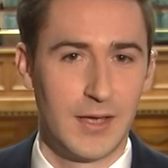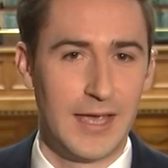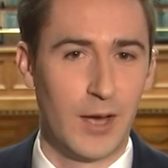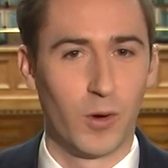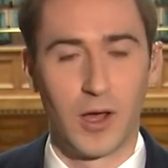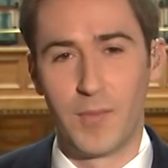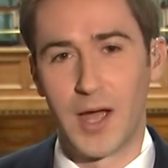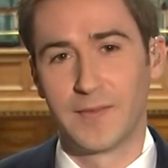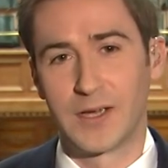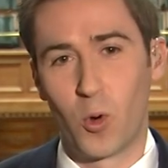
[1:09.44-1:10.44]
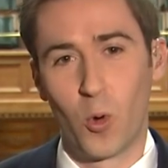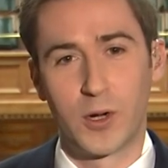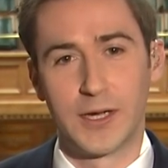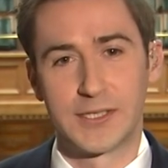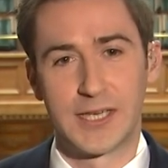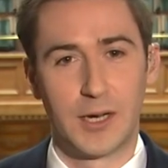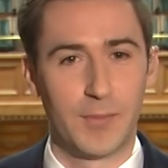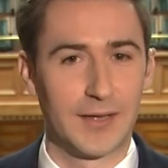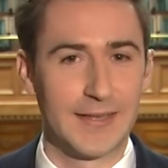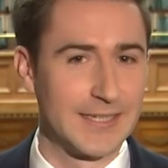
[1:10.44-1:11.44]
Yeah, well, among the caucus and
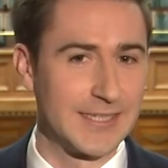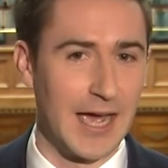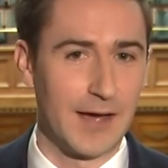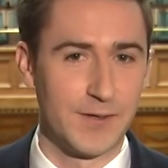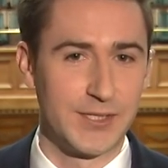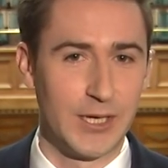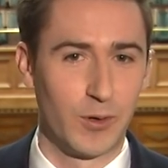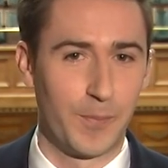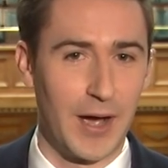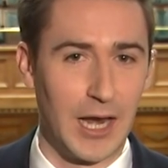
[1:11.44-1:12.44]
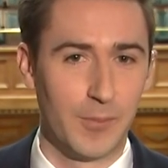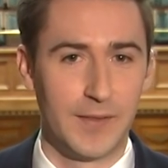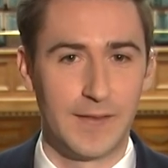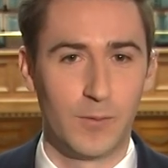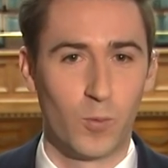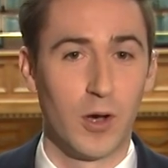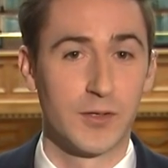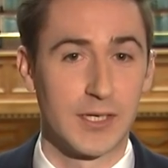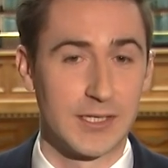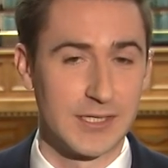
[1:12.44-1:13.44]
among their staffers here at Parliament, there
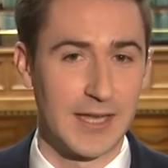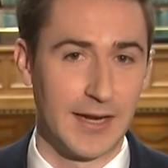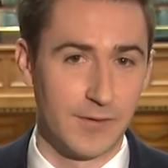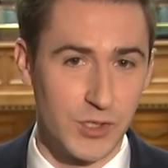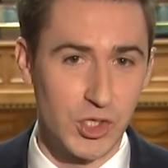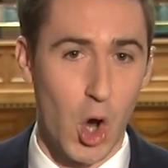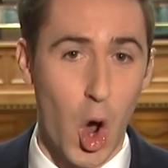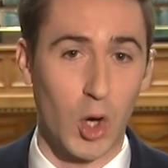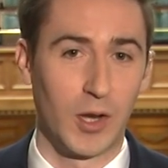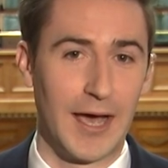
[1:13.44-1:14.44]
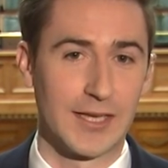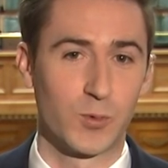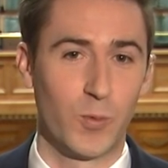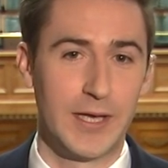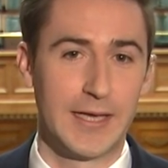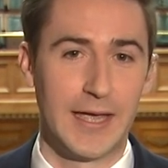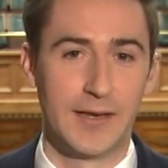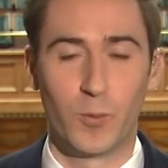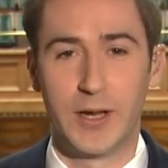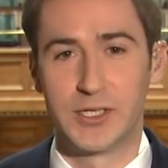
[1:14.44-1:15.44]
was a state of shock last
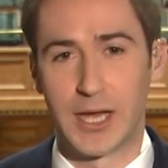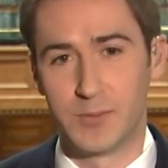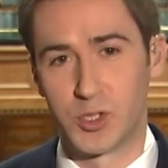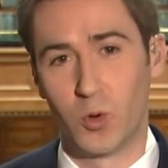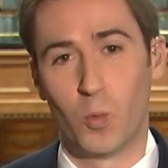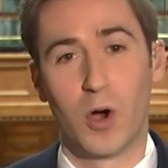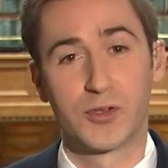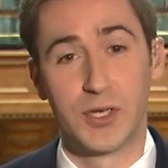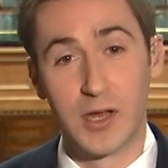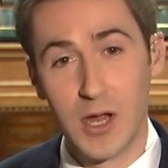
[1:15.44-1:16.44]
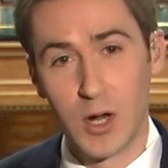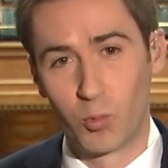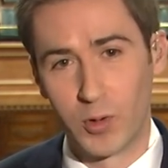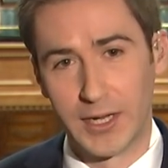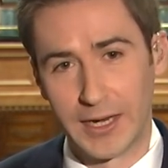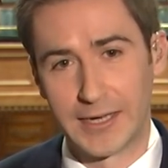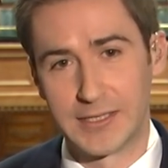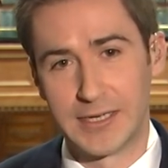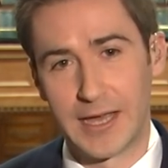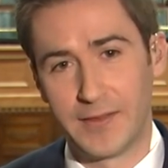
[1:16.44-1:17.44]
weekend when James Shaw wasn't re
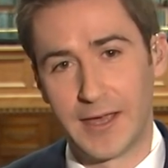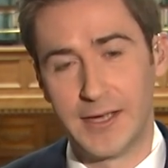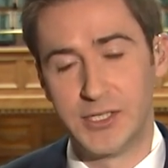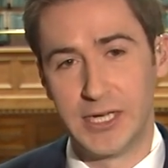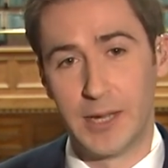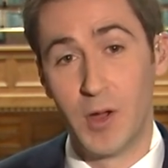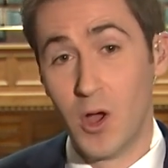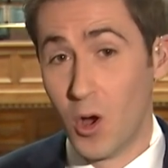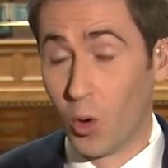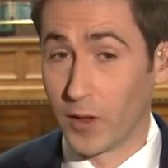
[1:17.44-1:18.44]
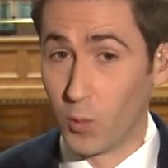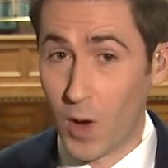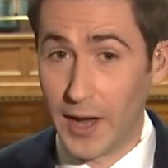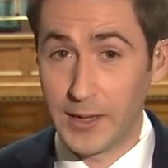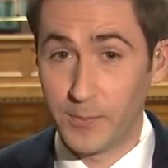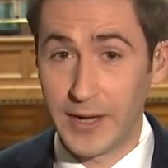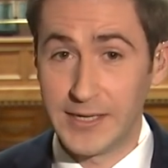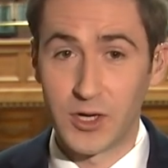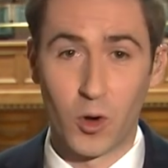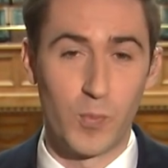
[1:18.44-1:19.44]
elected at the AGM. Although one
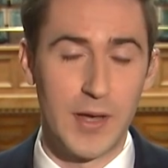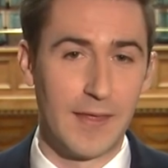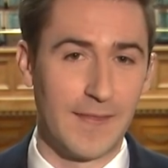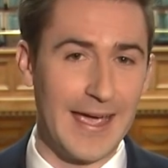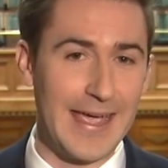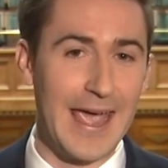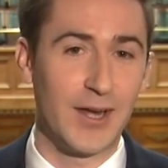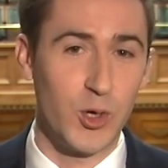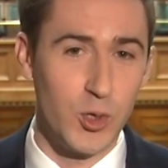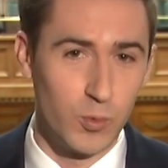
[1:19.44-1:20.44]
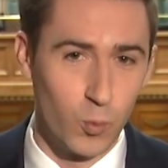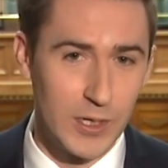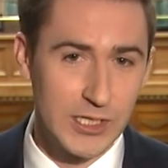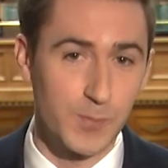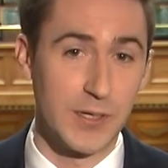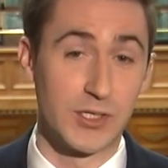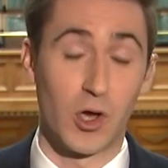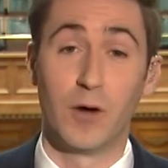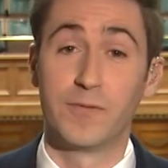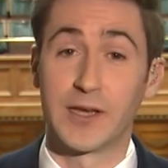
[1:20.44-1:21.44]
MP told me that they had heard whispers
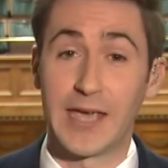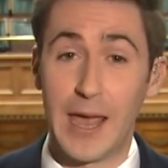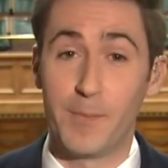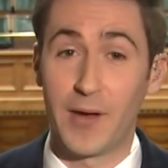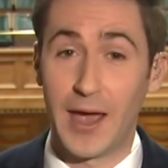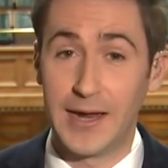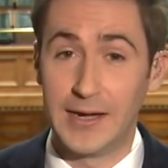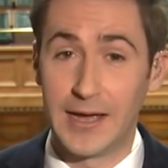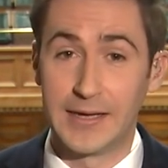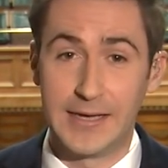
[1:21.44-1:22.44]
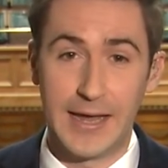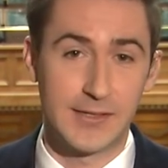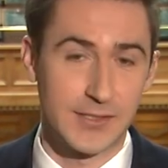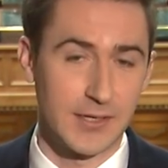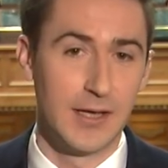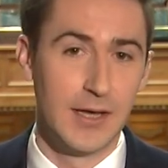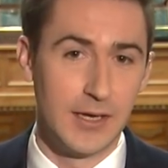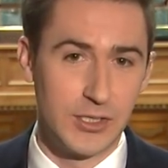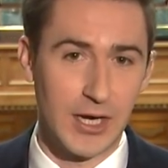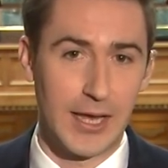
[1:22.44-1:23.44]
of the campaign against
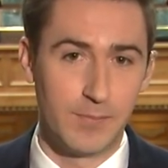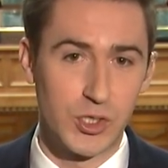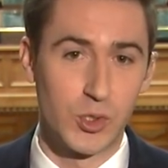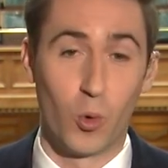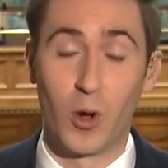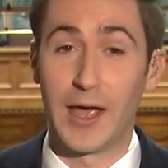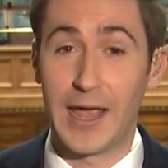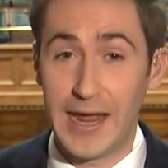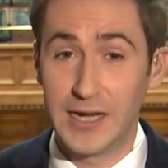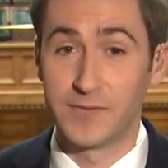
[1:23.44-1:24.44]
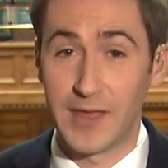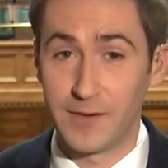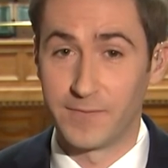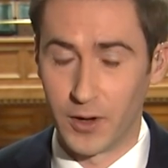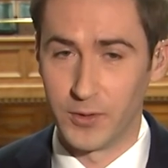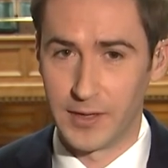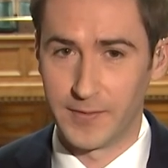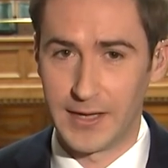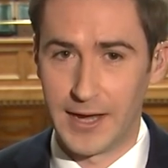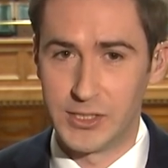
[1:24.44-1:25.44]
James Shaw ahead of that vote at
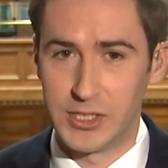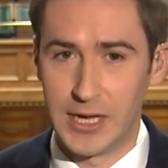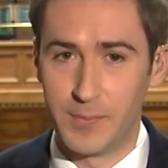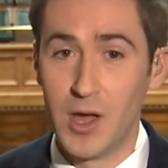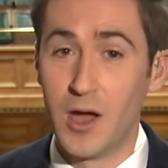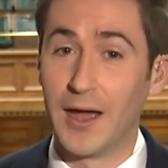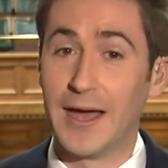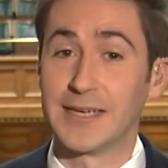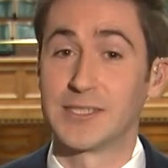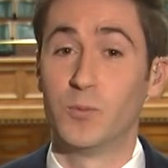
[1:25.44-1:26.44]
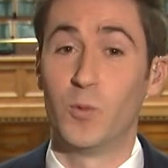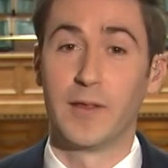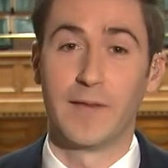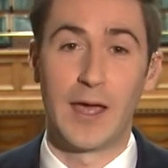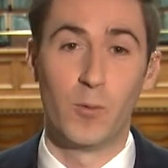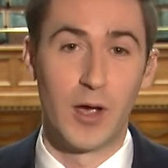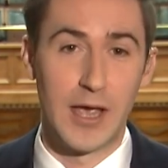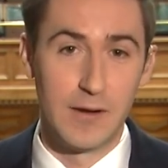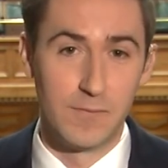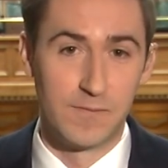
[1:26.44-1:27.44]
the AGM. I asked them whether they were
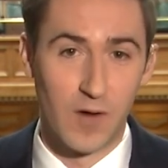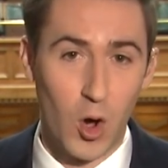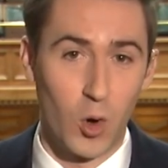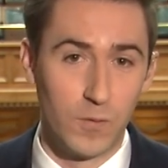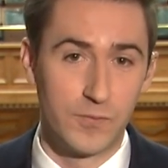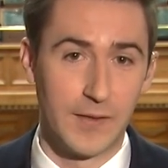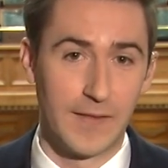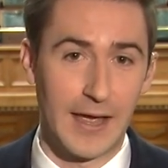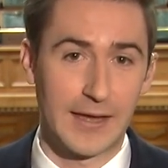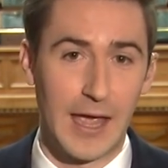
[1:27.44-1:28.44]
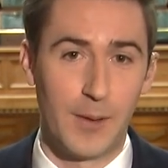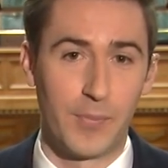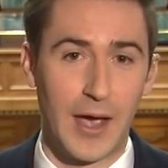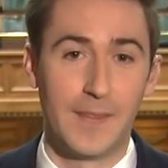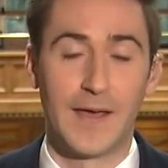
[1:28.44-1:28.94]
involved in that campaign.